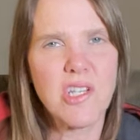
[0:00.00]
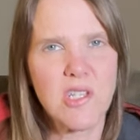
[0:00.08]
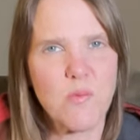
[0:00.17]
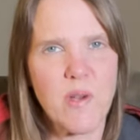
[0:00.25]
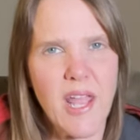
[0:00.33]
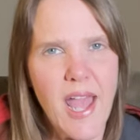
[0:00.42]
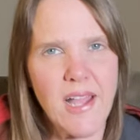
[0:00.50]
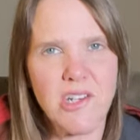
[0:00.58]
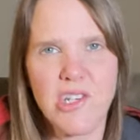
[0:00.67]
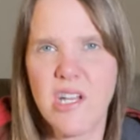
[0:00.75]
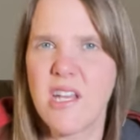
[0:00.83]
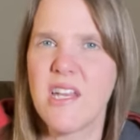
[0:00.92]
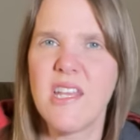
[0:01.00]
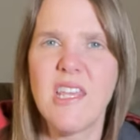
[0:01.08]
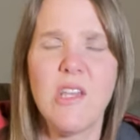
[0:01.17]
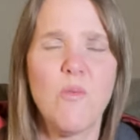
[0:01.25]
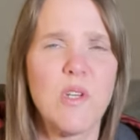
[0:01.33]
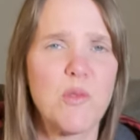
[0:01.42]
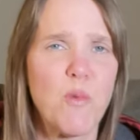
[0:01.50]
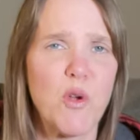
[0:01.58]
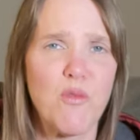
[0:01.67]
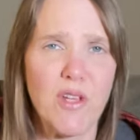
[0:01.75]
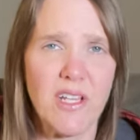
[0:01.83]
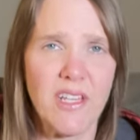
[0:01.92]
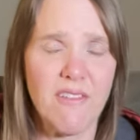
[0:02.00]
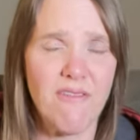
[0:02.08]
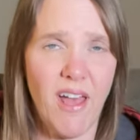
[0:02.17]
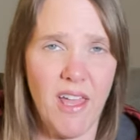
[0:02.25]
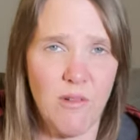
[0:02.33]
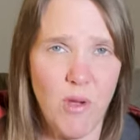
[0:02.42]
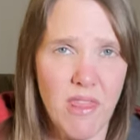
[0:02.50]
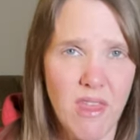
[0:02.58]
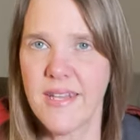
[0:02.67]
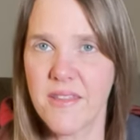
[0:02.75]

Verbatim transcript: his reaction, and he was perfectly fine with it.